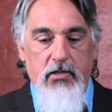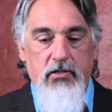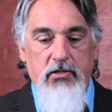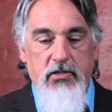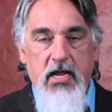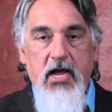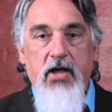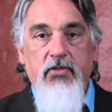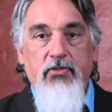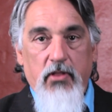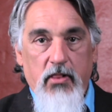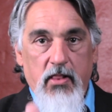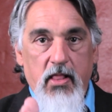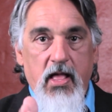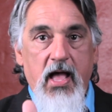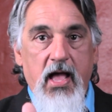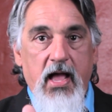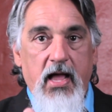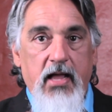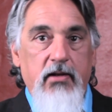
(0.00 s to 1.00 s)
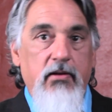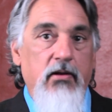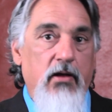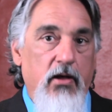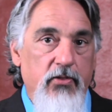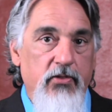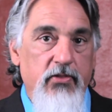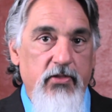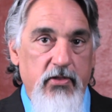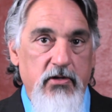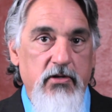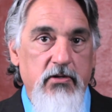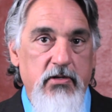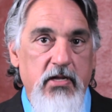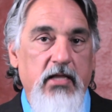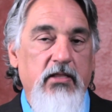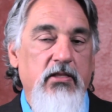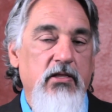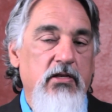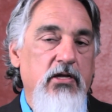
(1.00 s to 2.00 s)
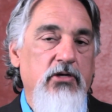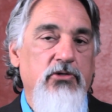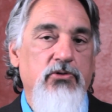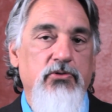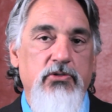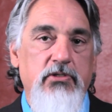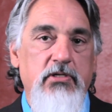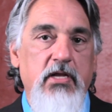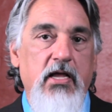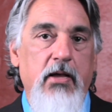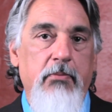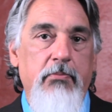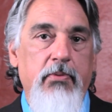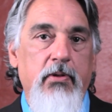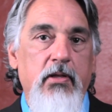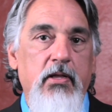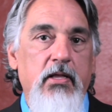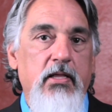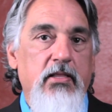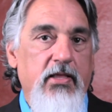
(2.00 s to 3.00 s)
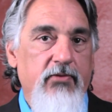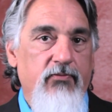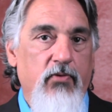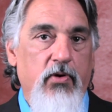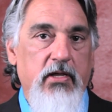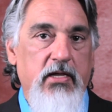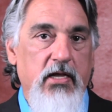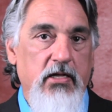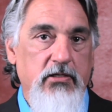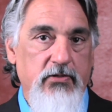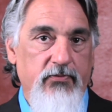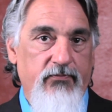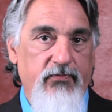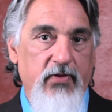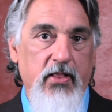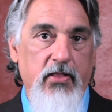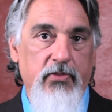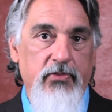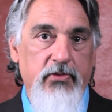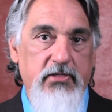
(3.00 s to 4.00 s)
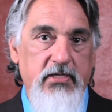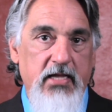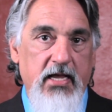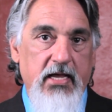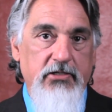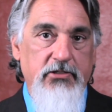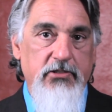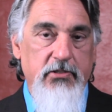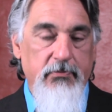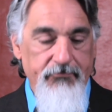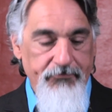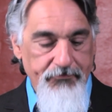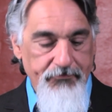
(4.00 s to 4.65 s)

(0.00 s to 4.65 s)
down the line, other than to take the initial step, they've already got you failing the test.